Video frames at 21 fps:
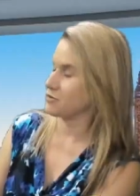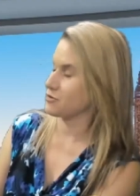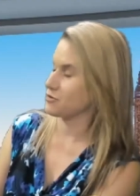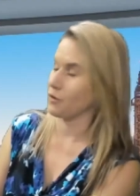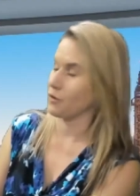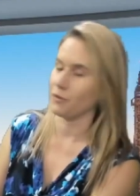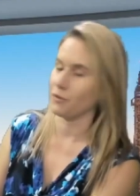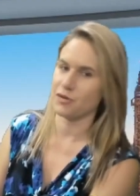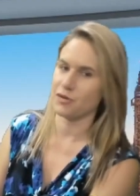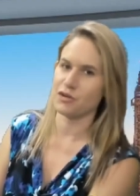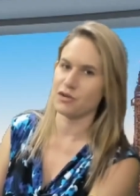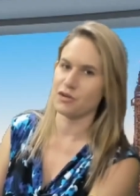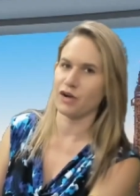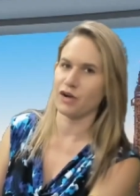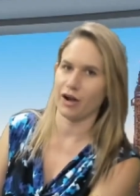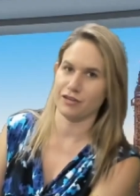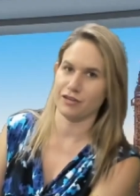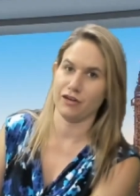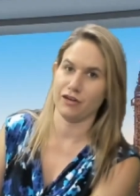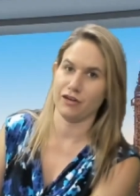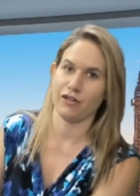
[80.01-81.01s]
So, Original
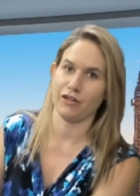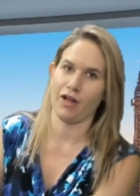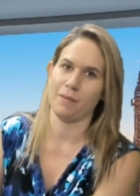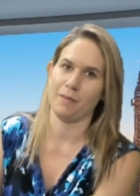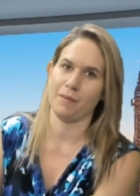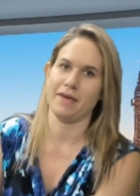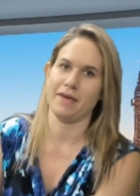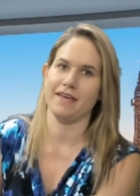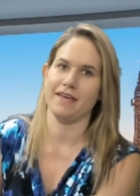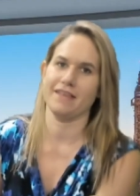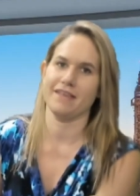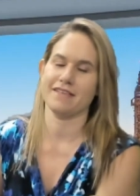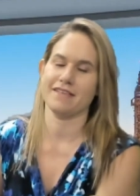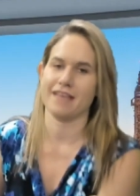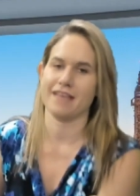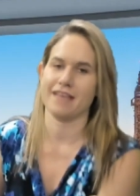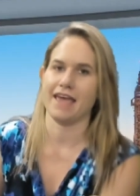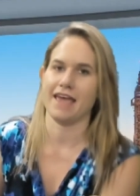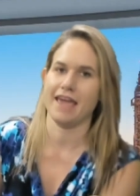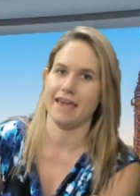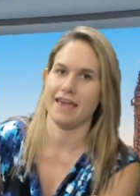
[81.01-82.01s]
Cocktail Club is
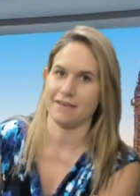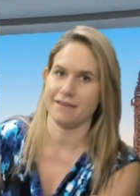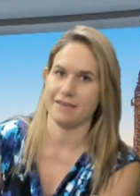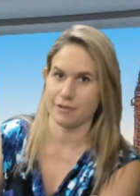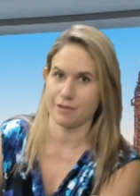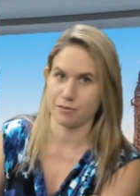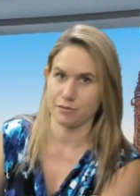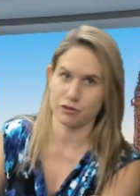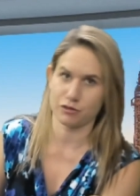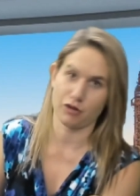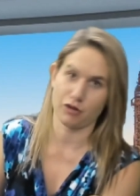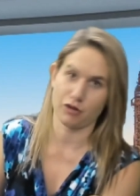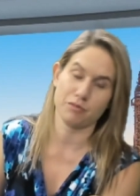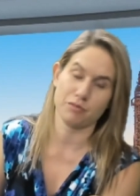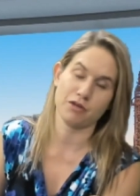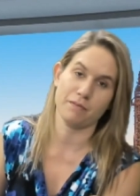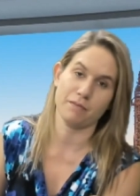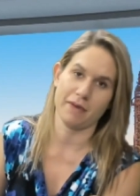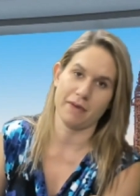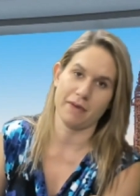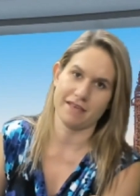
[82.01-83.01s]
a
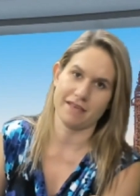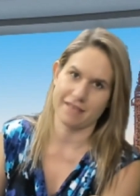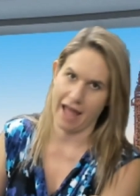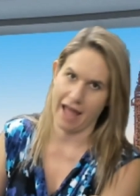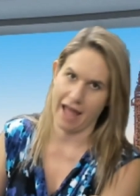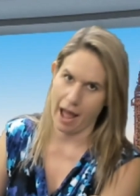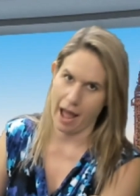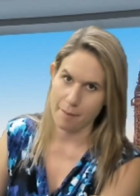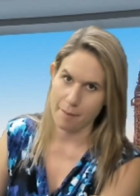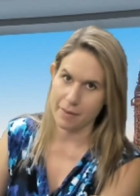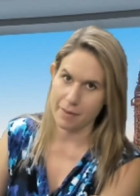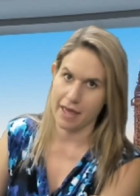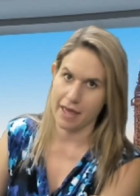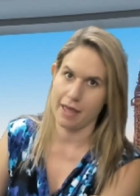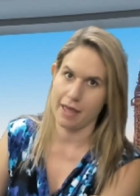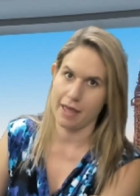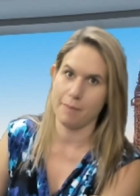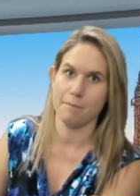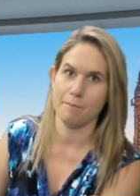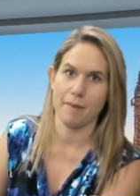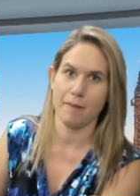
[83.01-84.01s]
subscription based app,
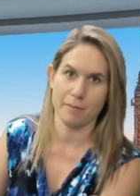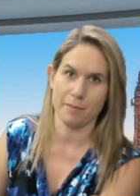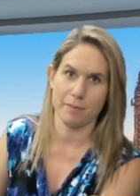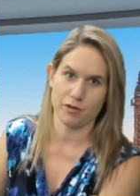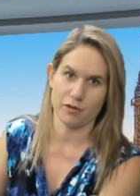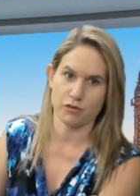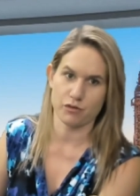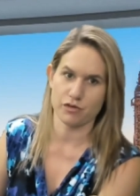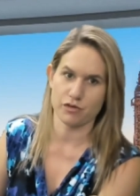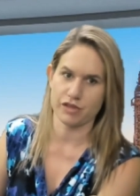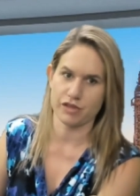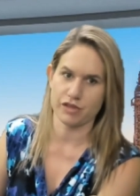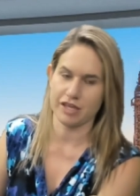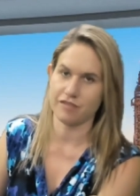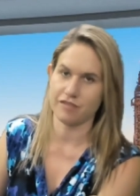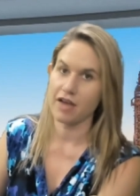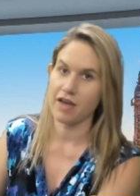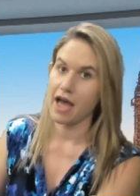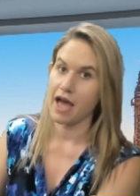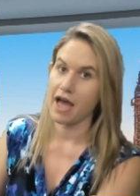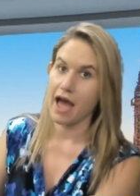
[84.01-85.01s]
and members
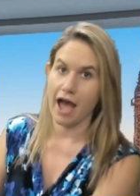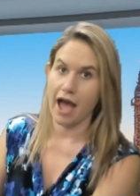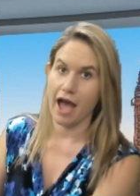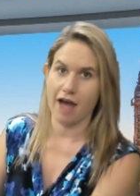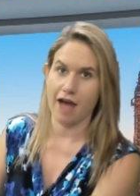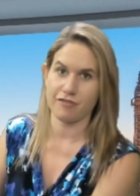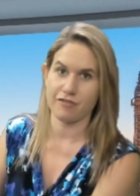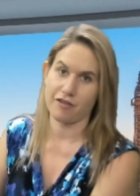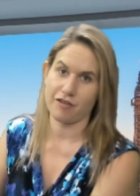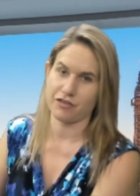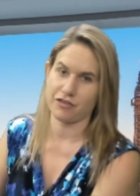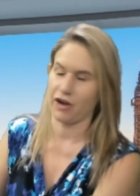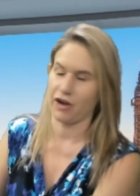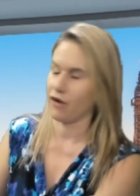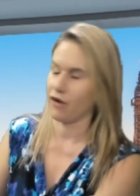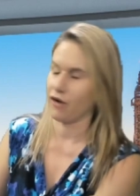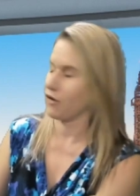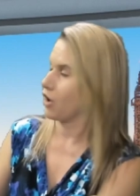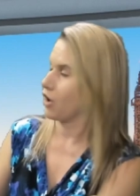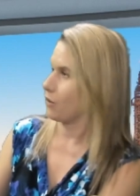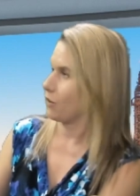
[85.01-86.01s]
receive half off their
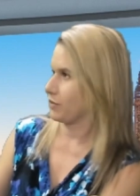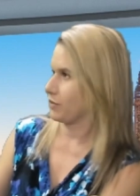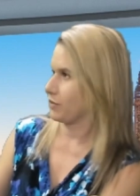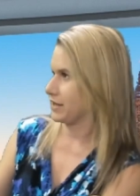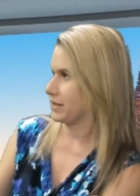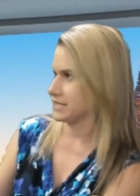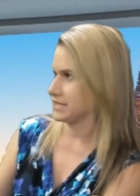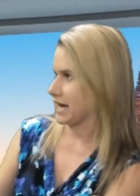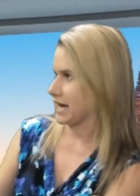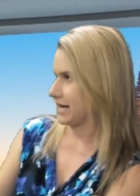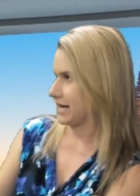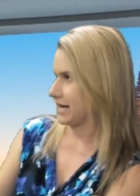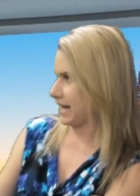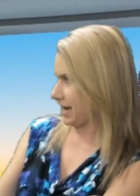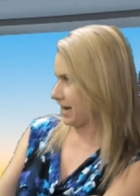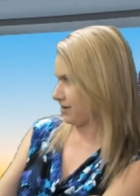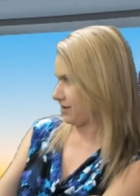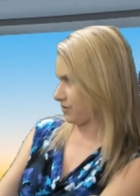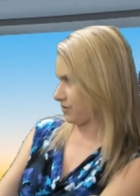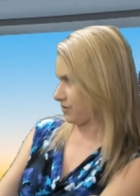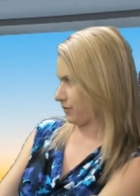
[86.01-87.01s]
alcohol when they dine at
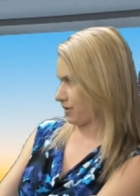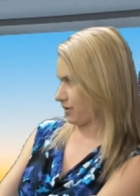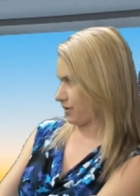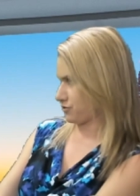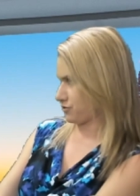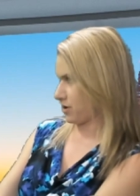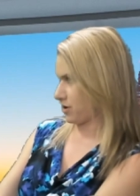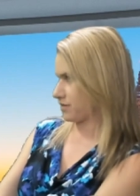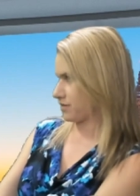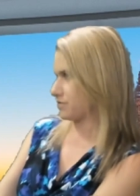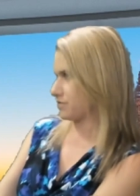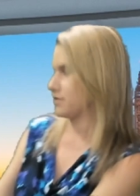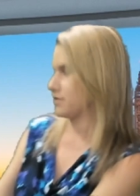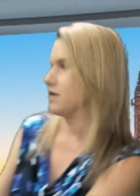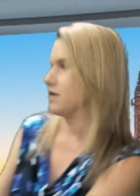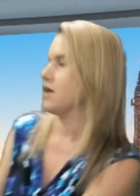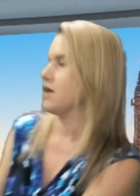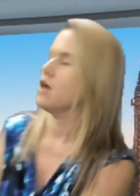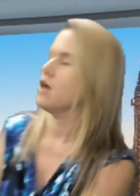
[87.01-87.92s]
any of our restaurants. Okay.